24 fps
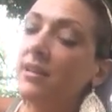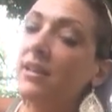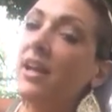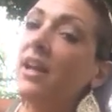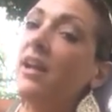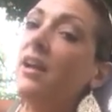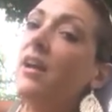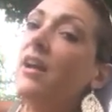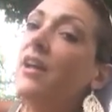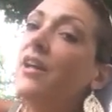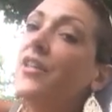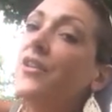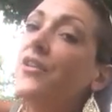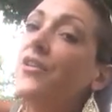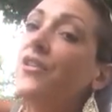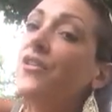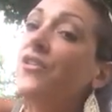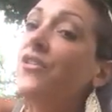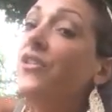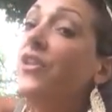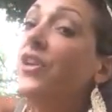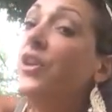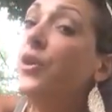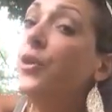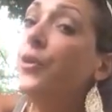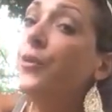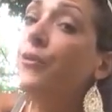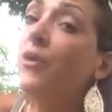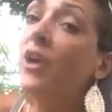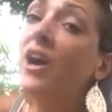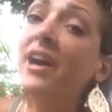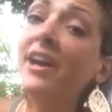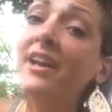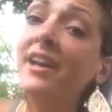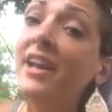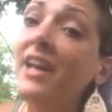Let others see you
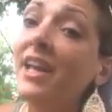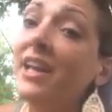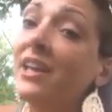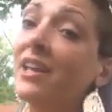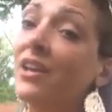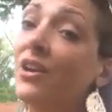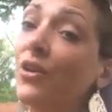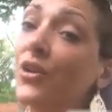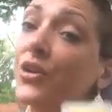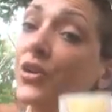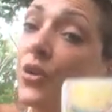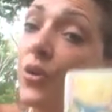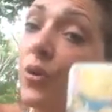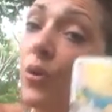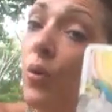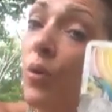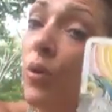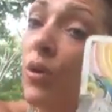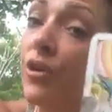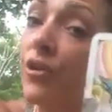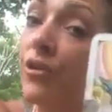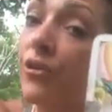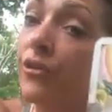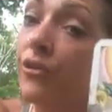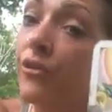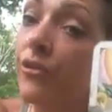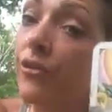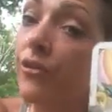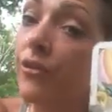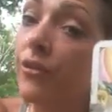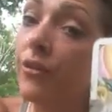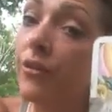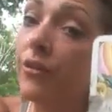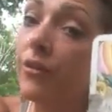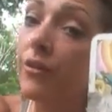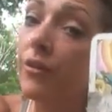ride naked on your horse.
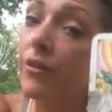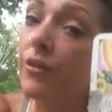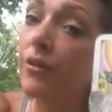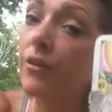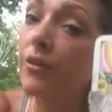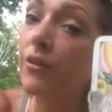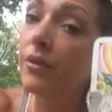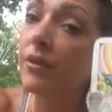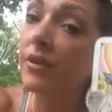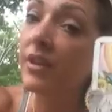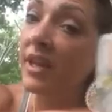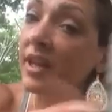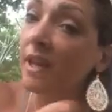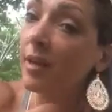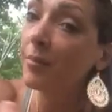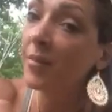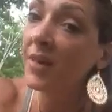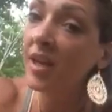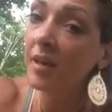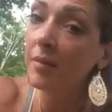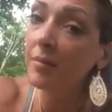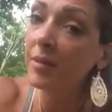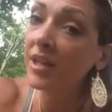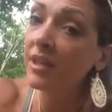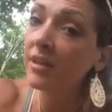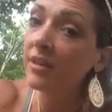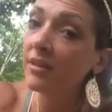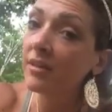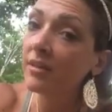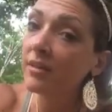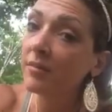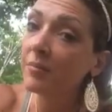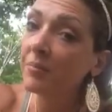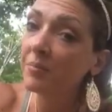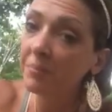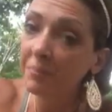Like a baby,
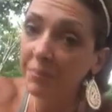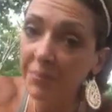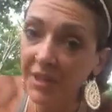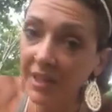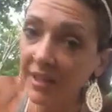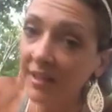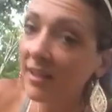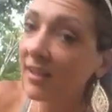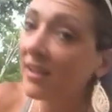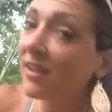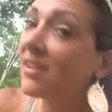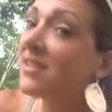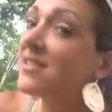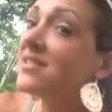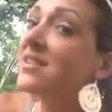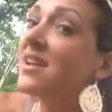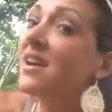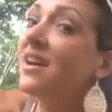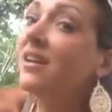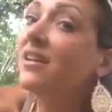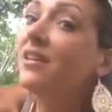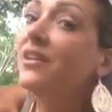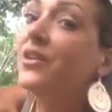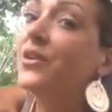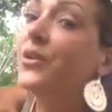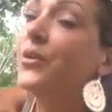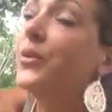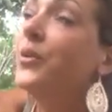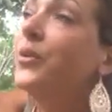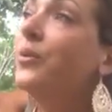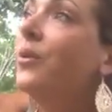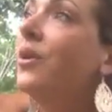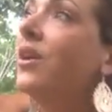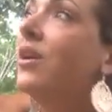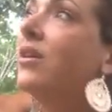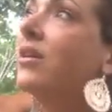being exactly who
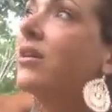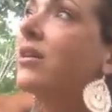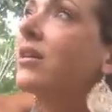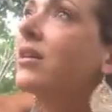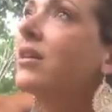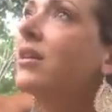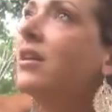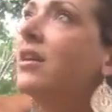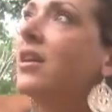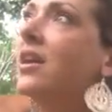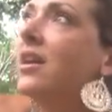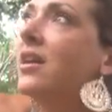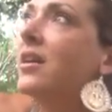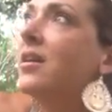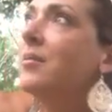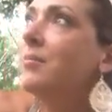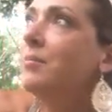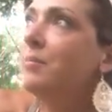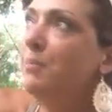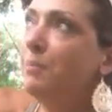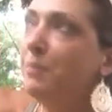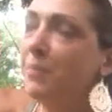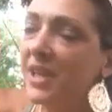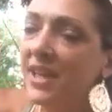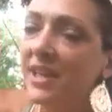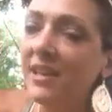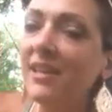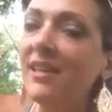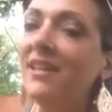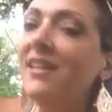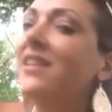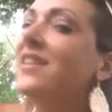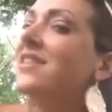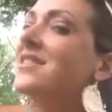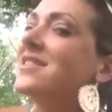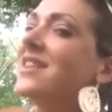you are,
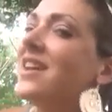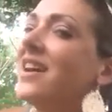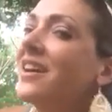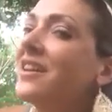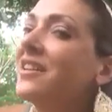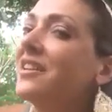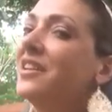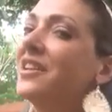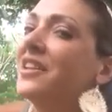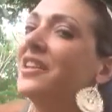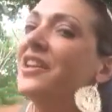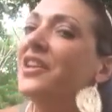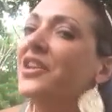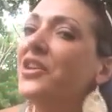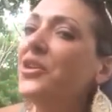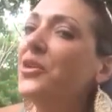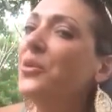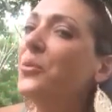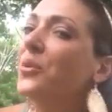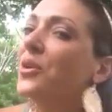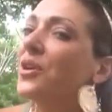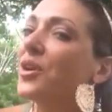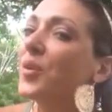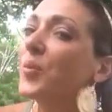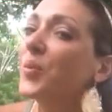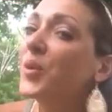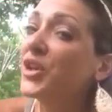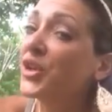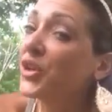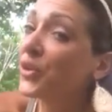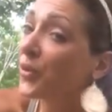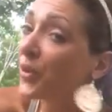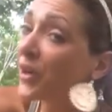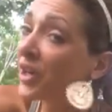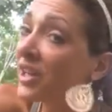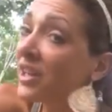being exactly like you were when
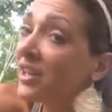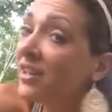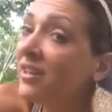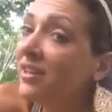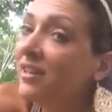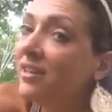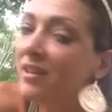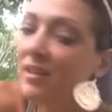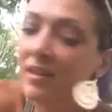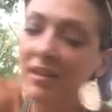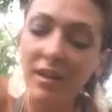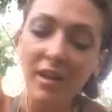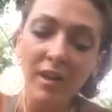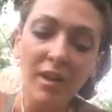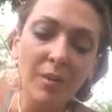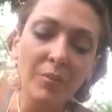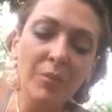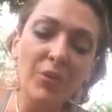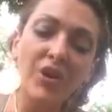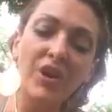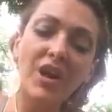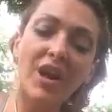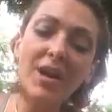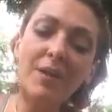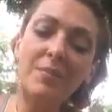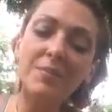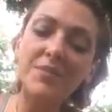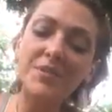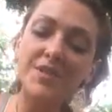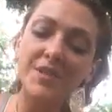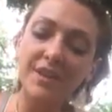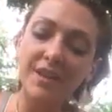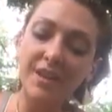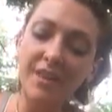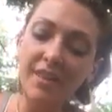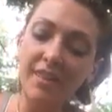you were a kid.
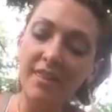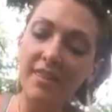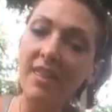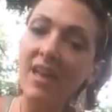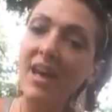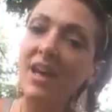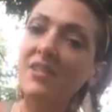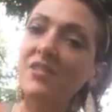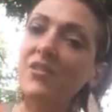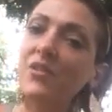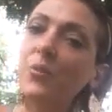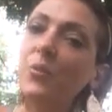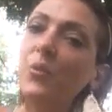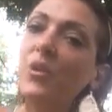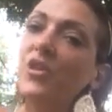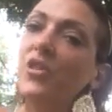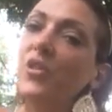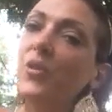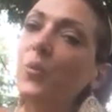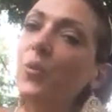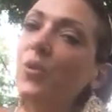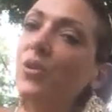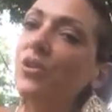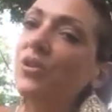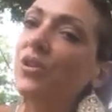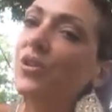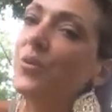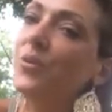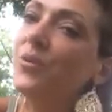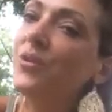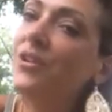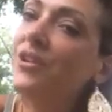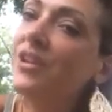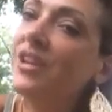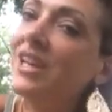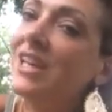Perhaps that's what the world
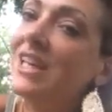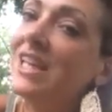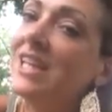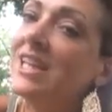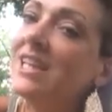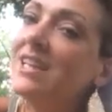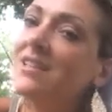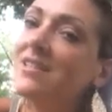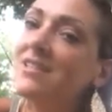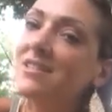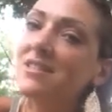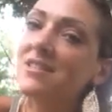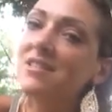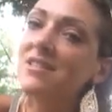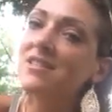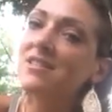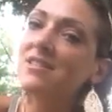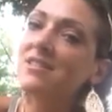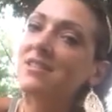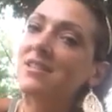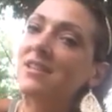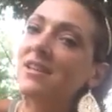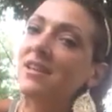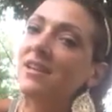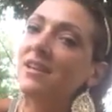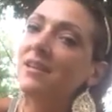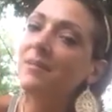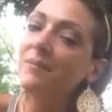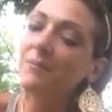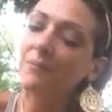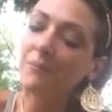needs to see.